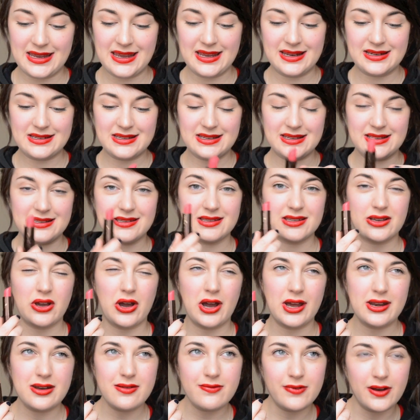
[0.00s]
it is
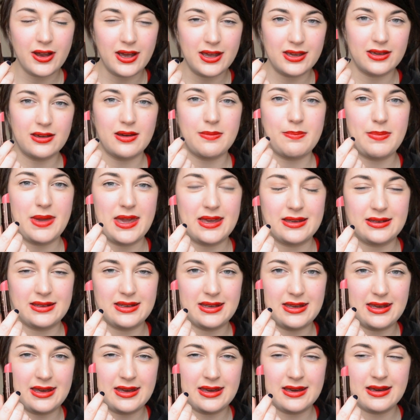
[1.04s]
kind of like a
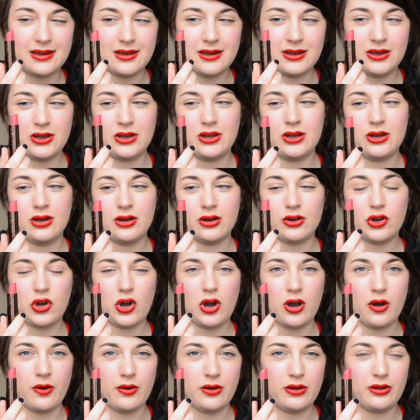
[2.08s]
pinky
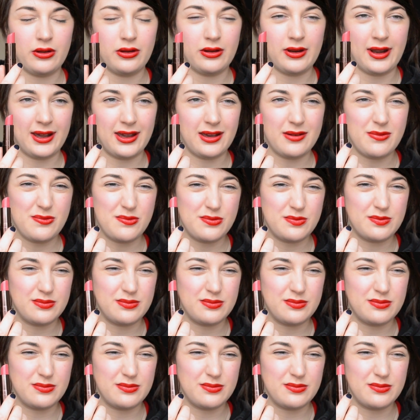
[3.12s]
coral, like a